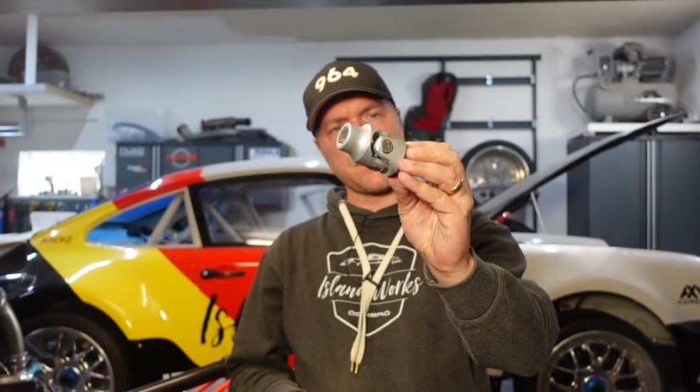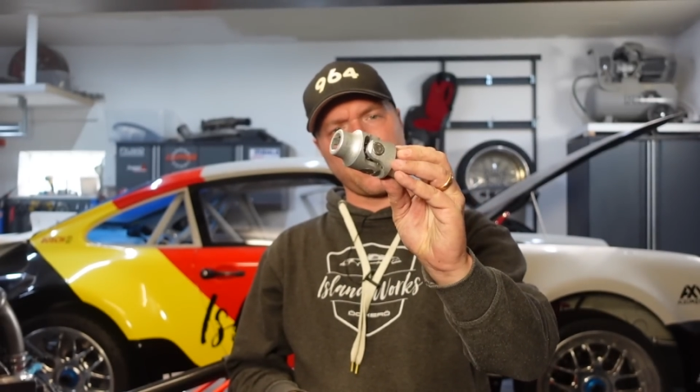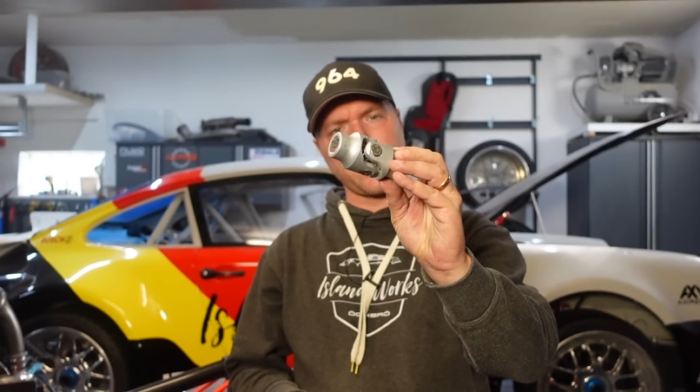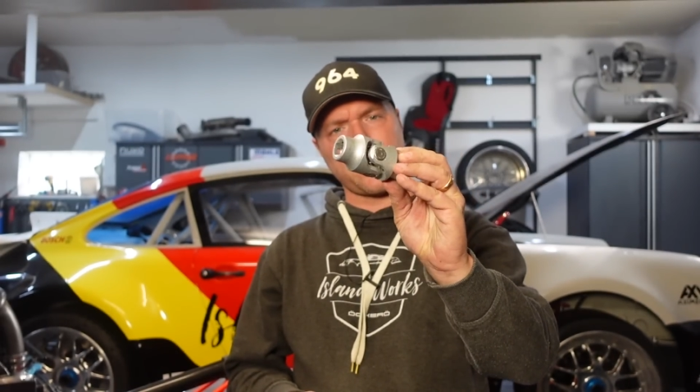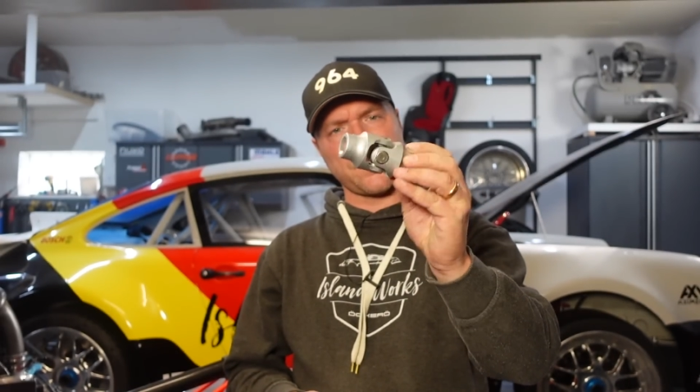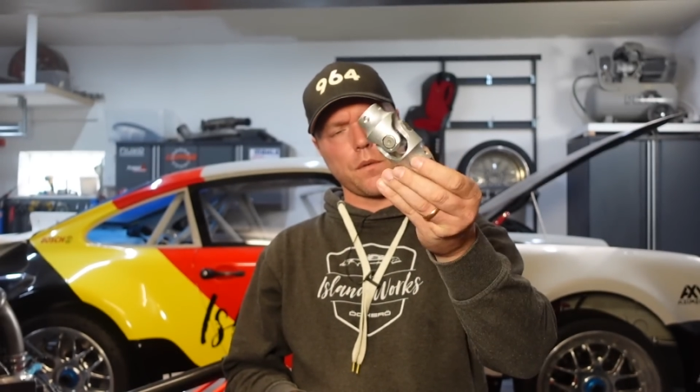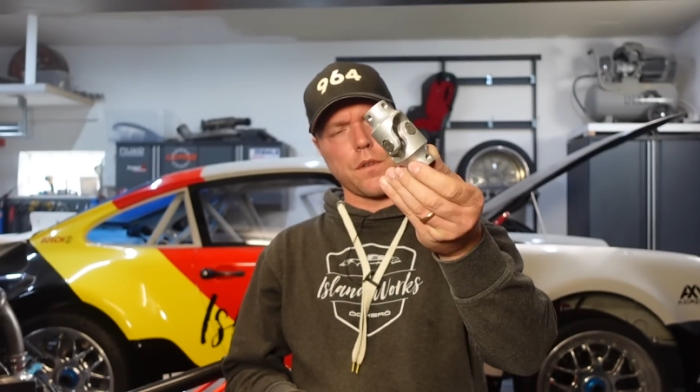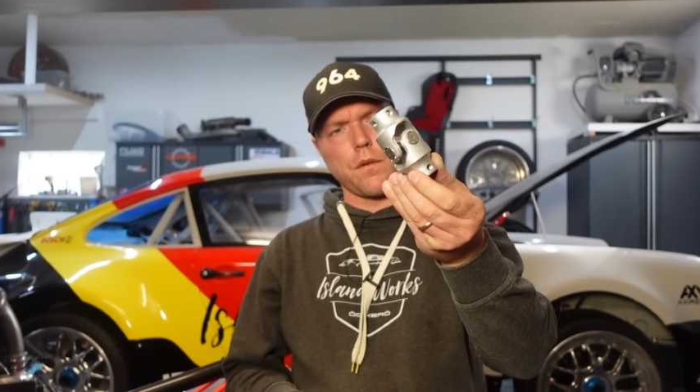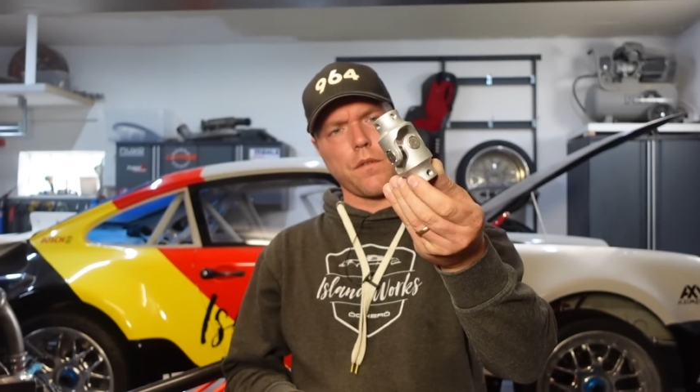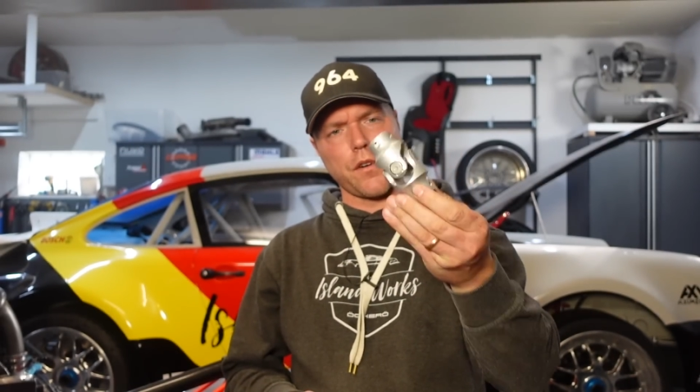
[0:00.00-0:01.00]
joints or
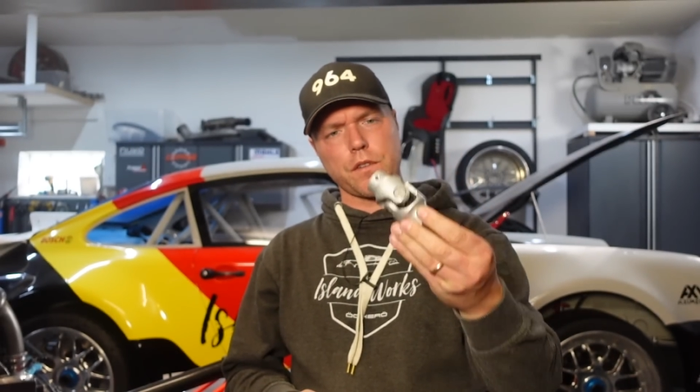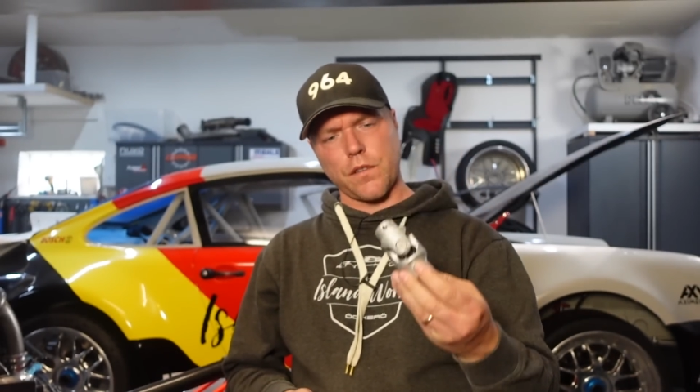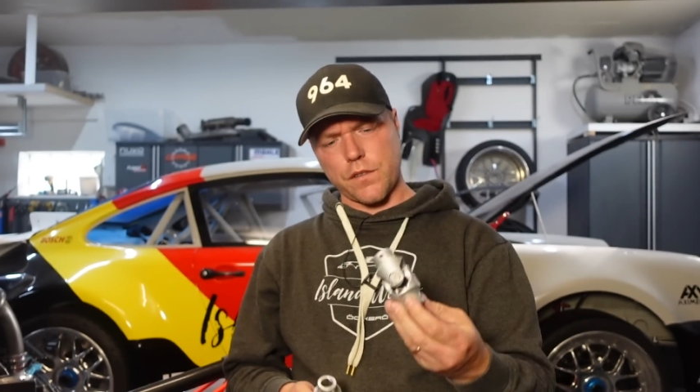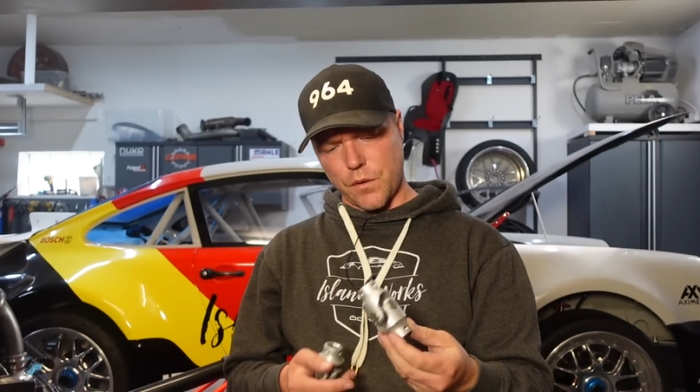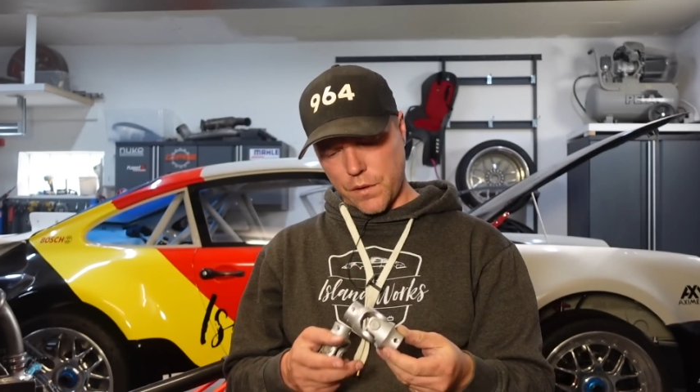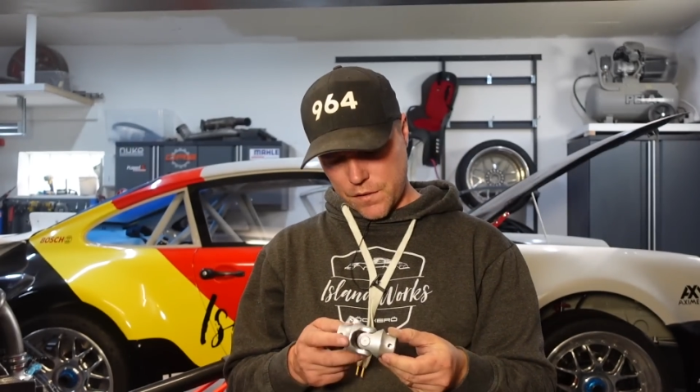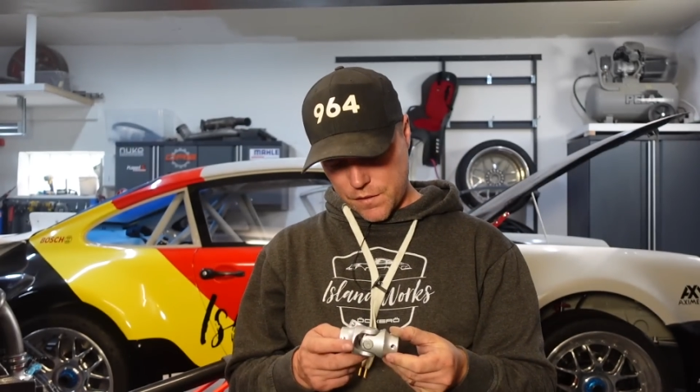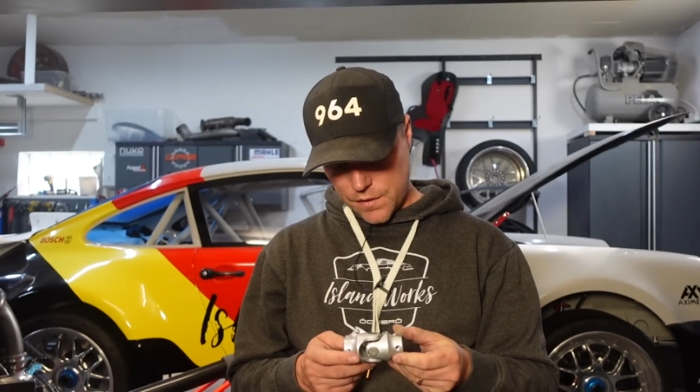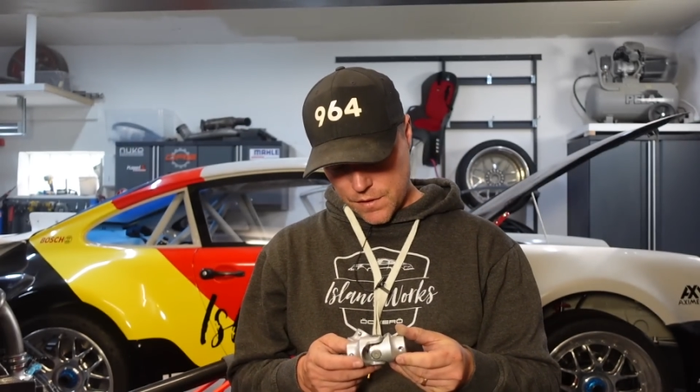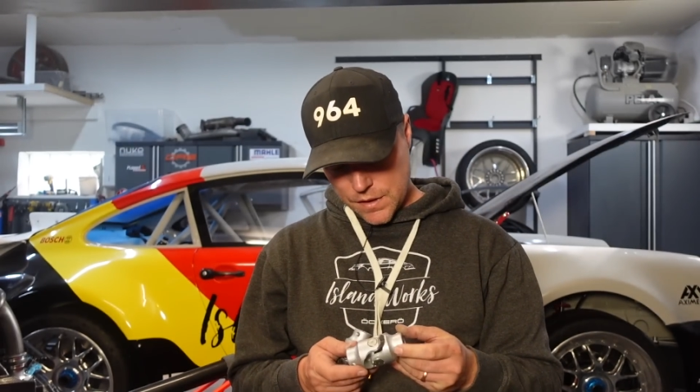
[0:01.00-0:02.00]
universal
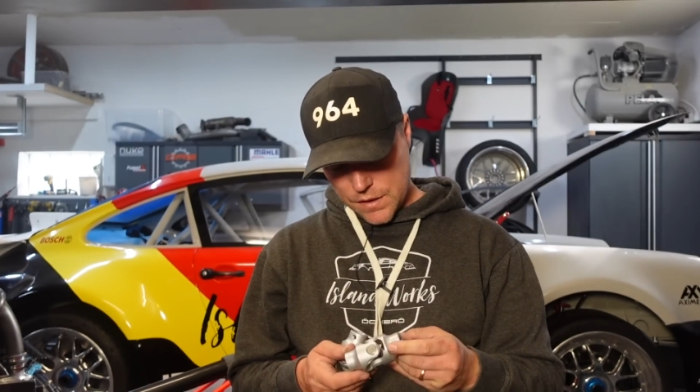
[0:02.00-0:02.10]
joints.